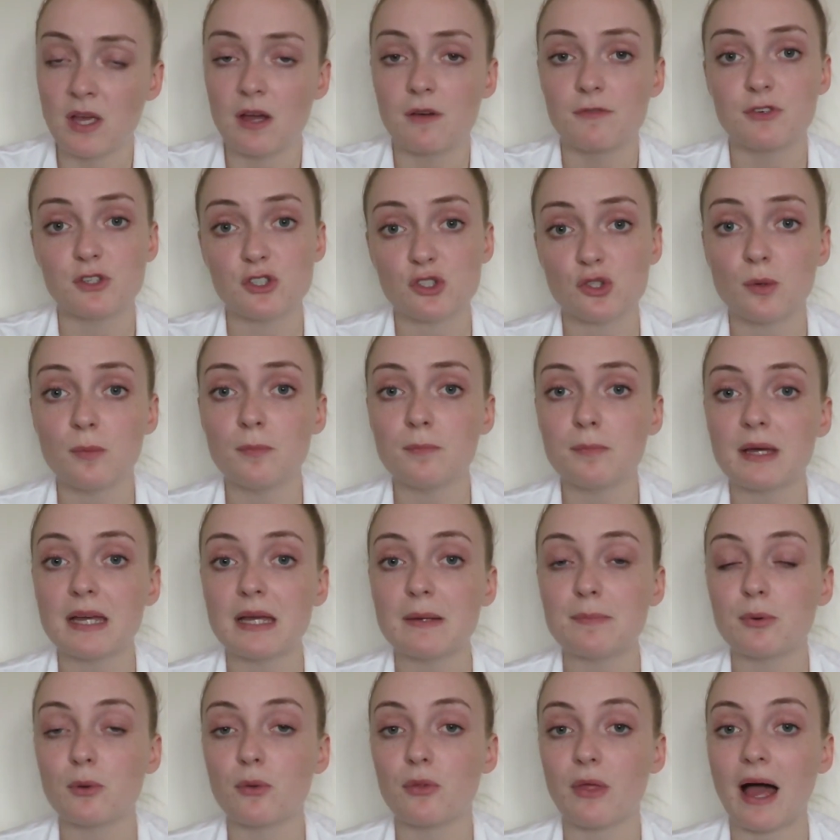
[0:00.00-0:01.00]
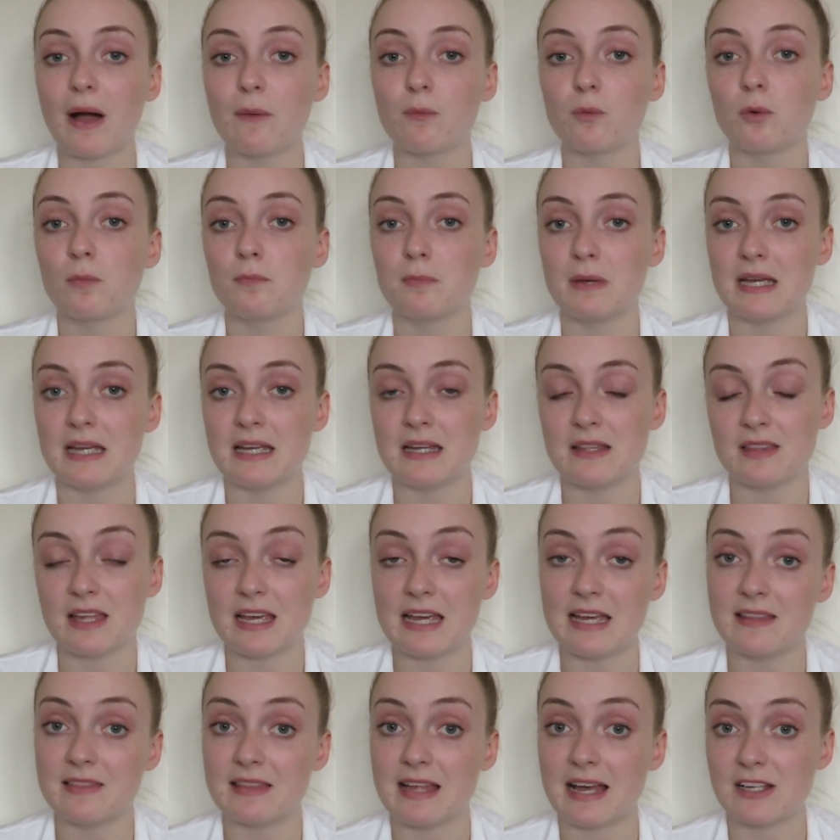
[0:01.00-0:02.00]
For some people, that will mean
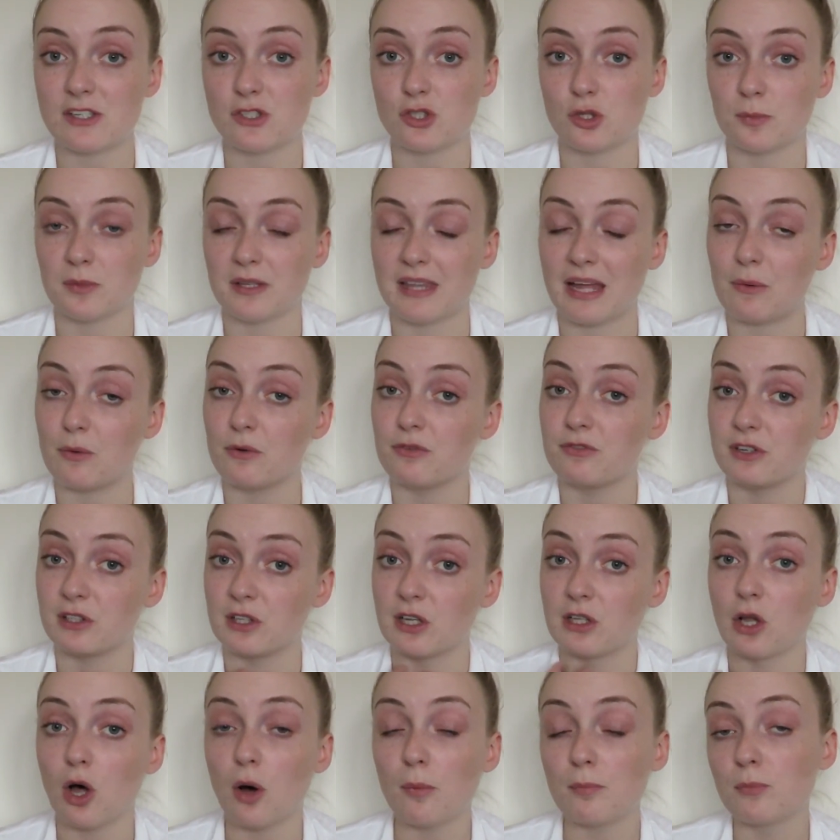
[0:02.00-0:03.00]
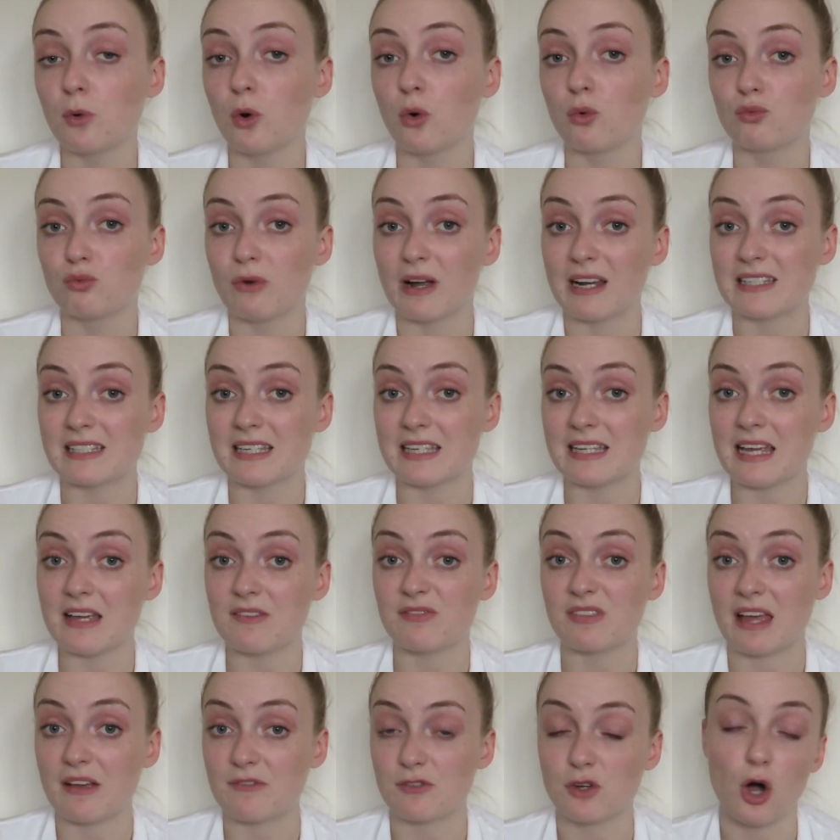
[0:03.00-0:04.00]
that in their summer, they will feel a lot more ready
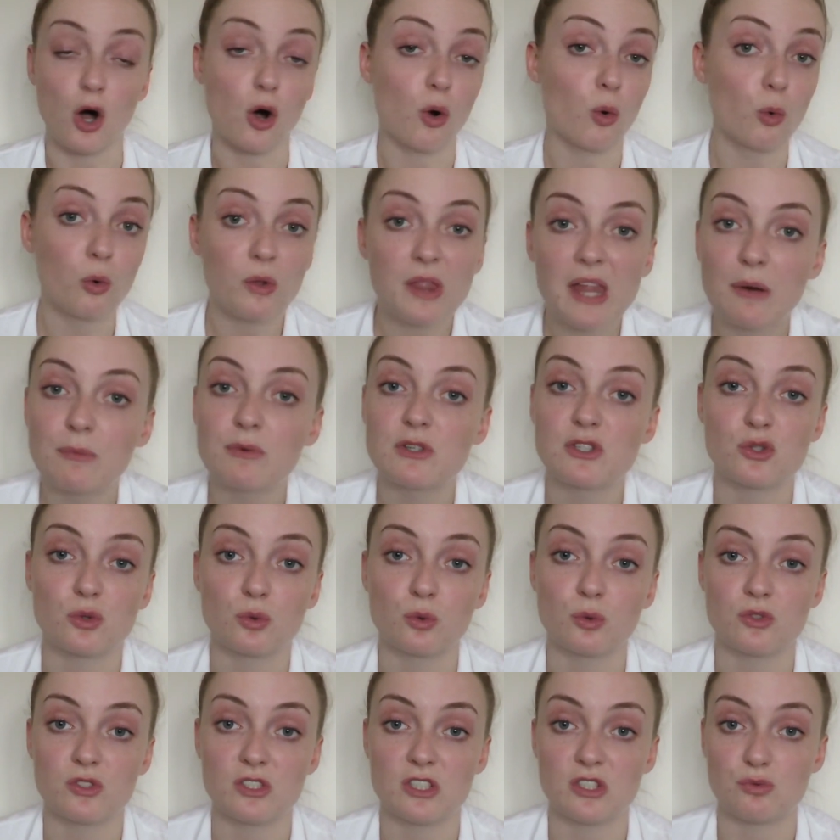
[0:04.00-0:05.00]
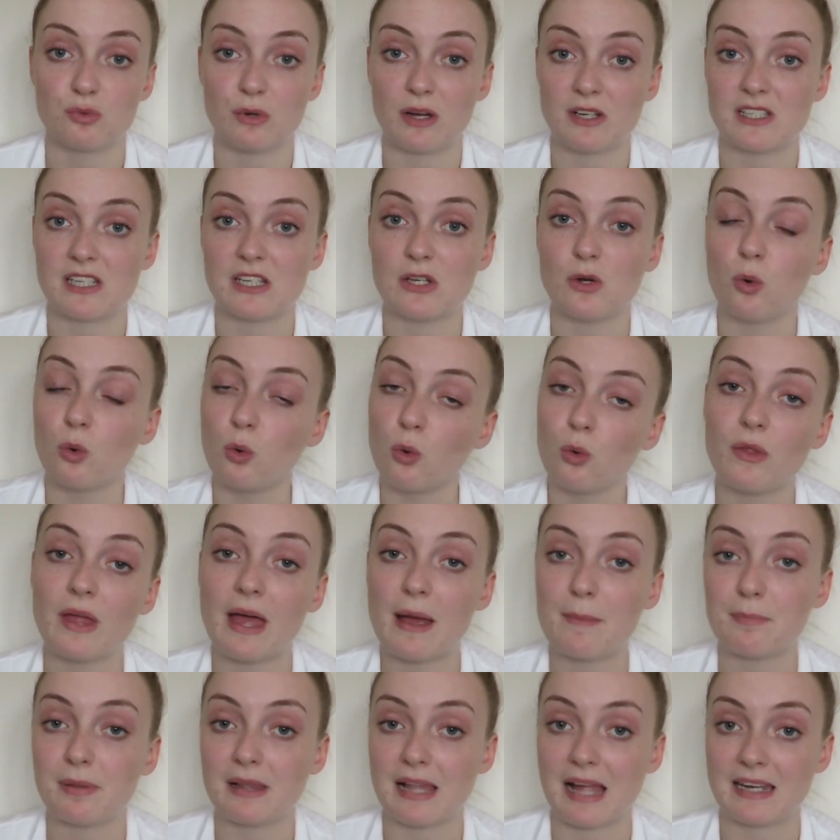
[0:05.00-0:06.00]
if they've got all their resources ready, all
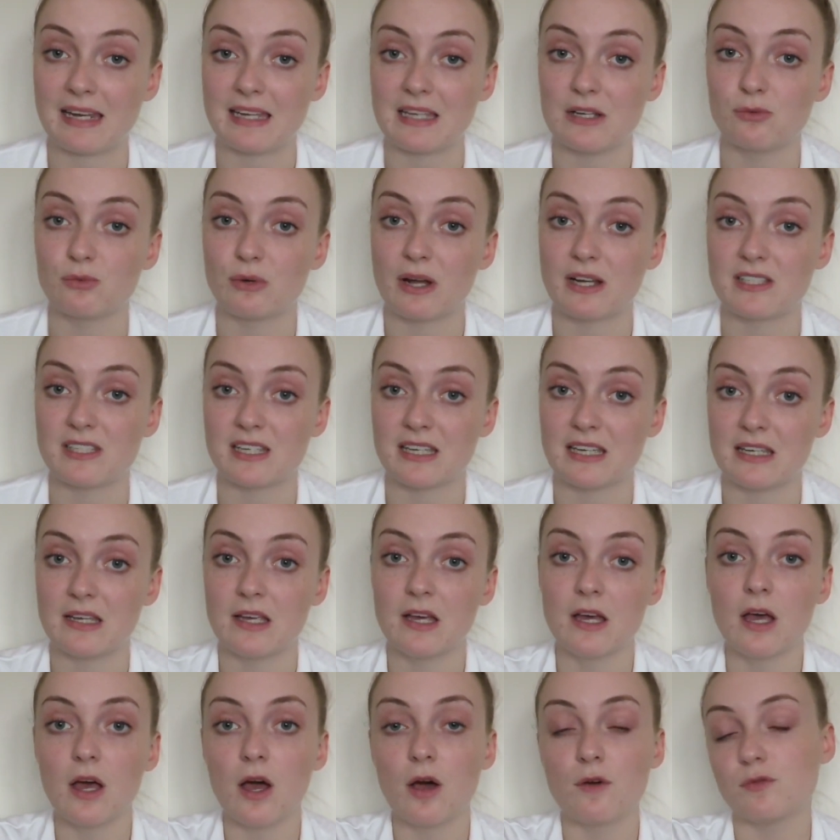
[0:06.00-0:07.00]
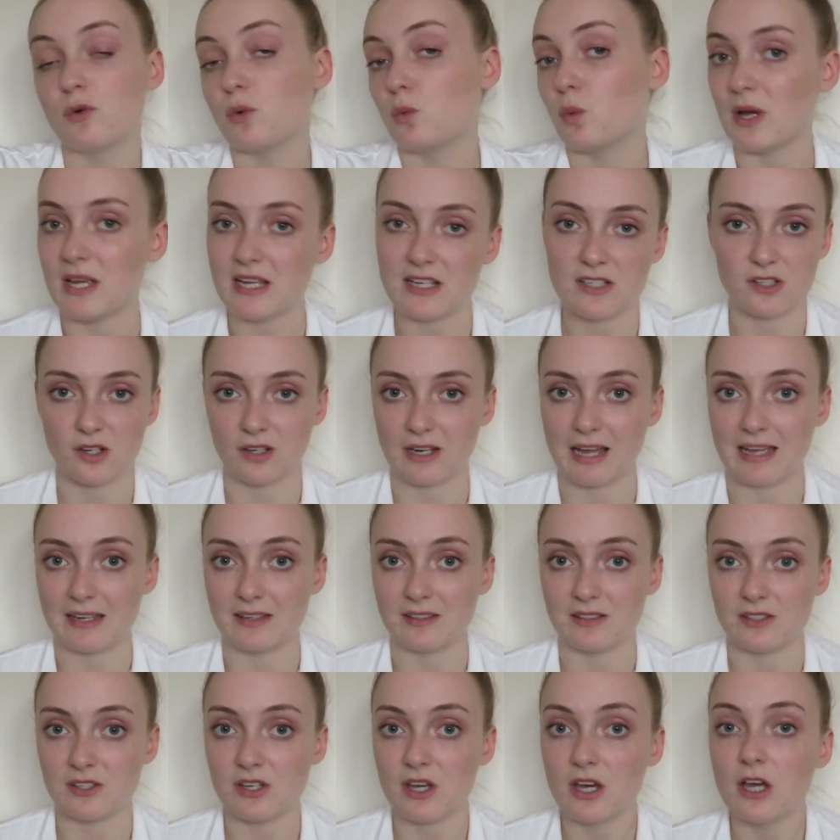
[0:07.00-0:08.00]
their planning ready for weeks on
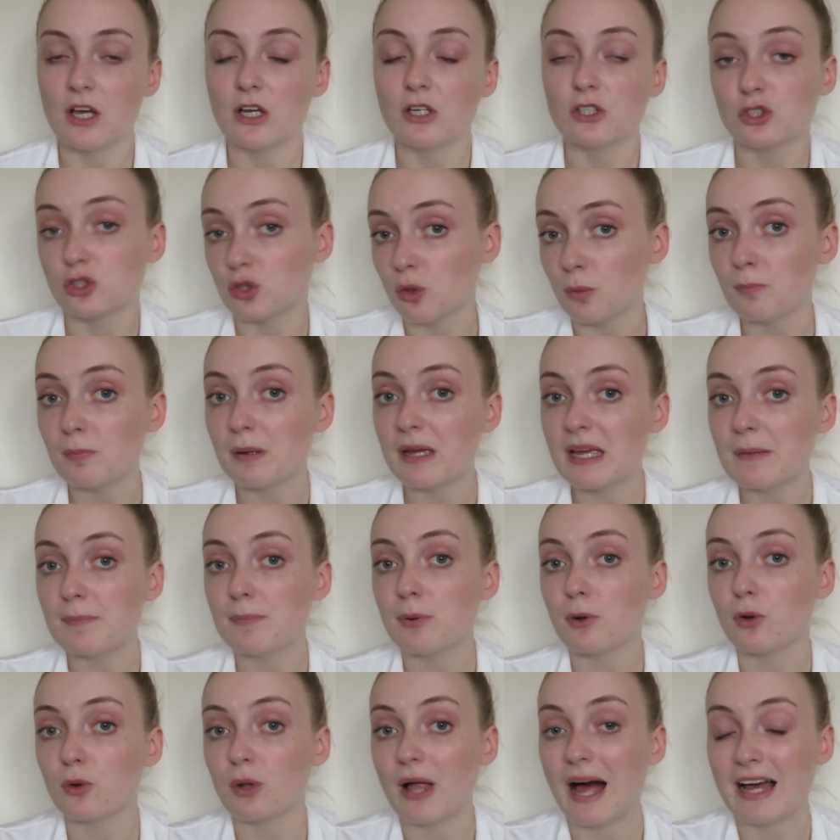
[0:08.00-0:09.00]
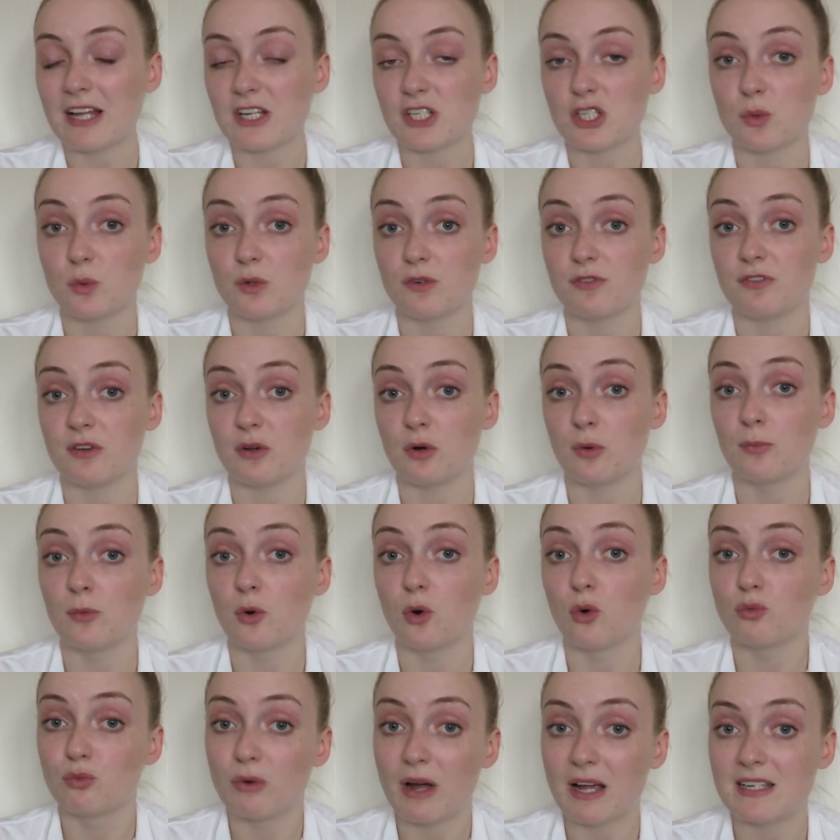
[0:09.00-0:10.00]
end. Some people actually would feel
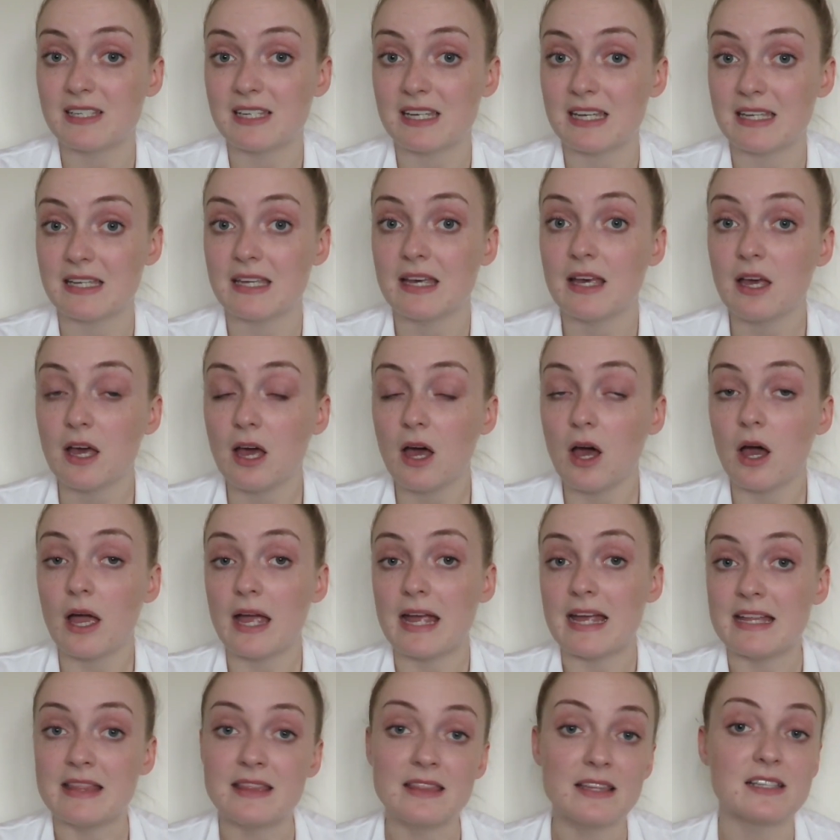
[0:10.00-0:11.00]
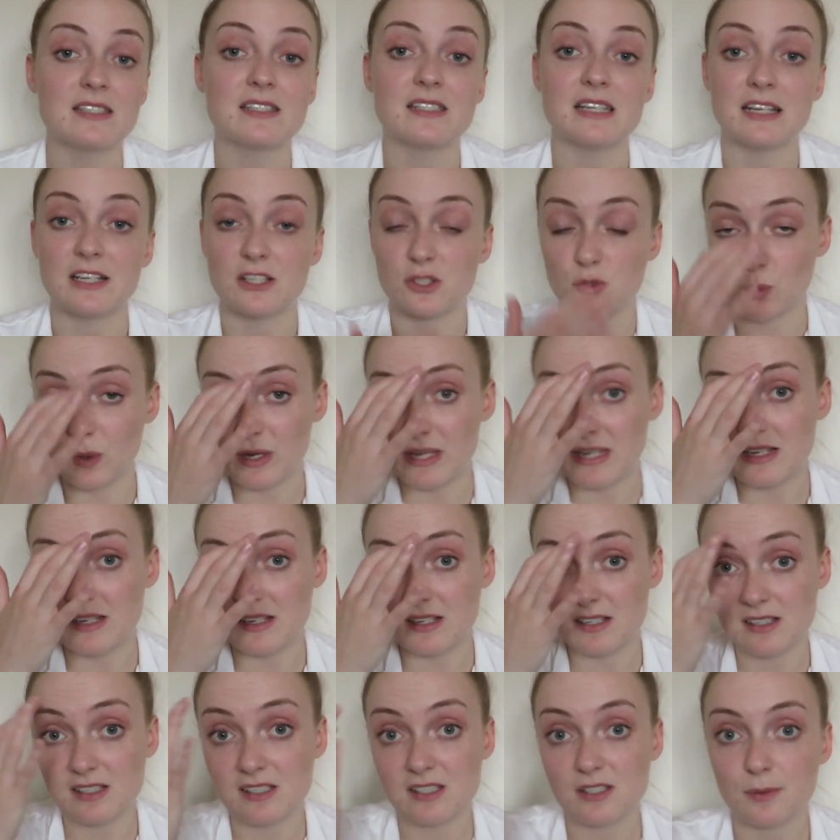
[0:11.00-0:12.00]
more ready in the 6
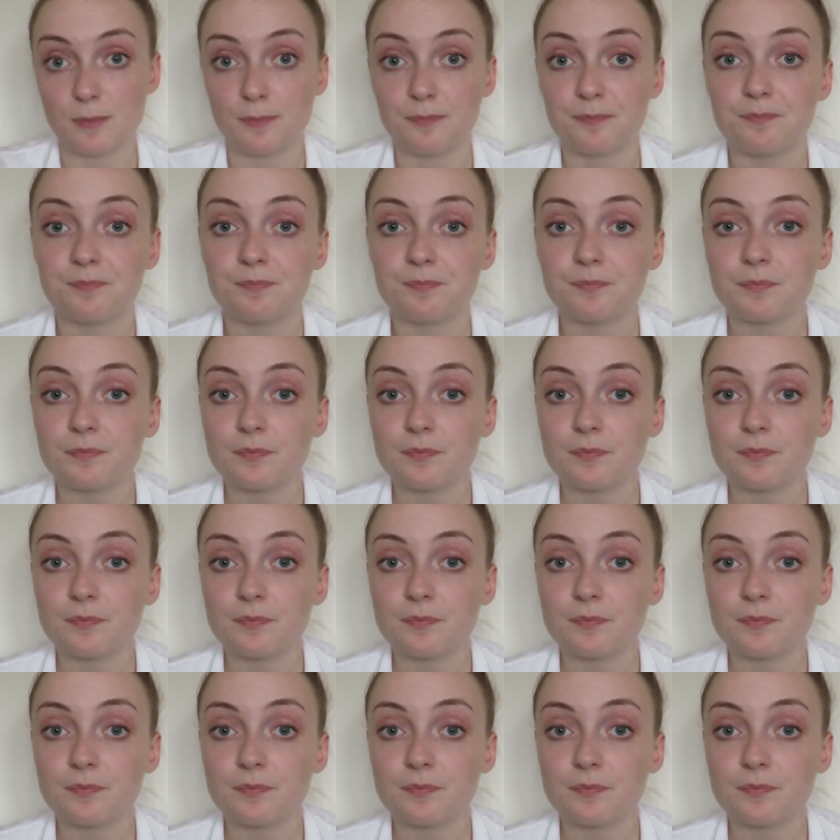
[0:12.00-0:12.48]
weeks